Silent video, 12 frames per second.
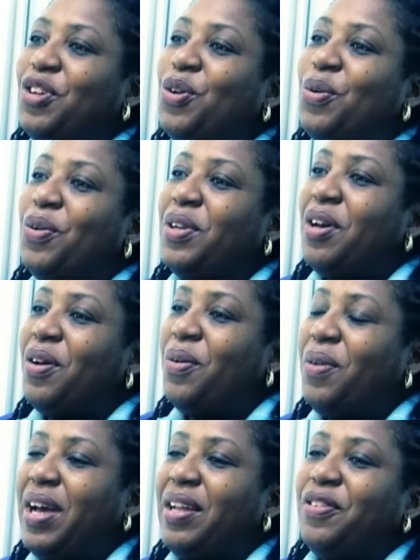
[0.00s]
you go
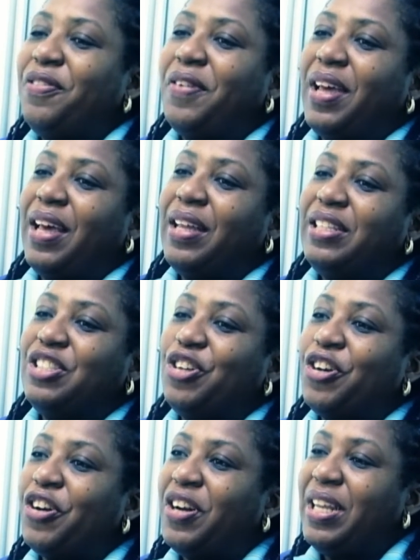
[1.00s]
now and it's
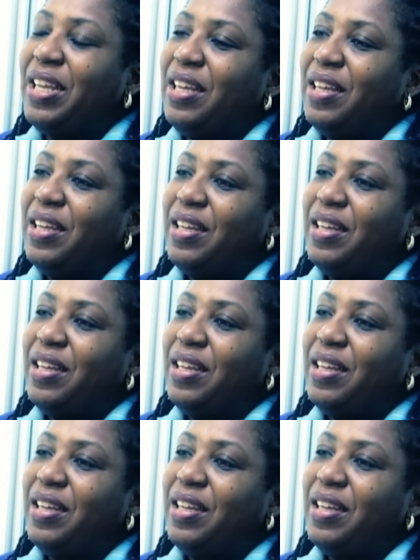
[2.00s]
early,